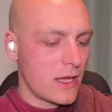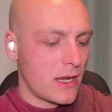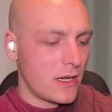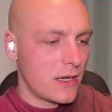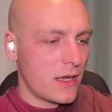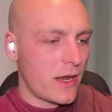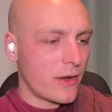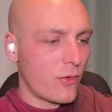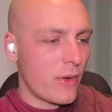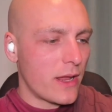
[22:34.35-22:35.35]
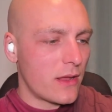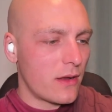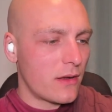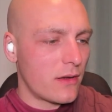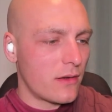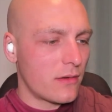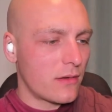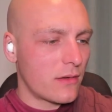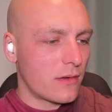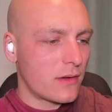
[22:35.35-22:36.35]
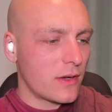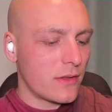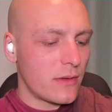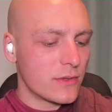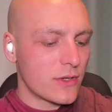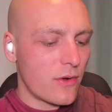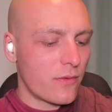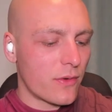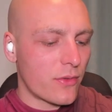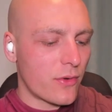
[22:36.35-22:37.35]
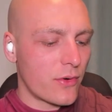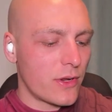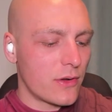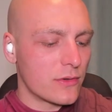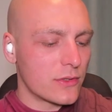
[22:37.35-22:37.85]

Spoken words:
He did not awaken until he was over 30 years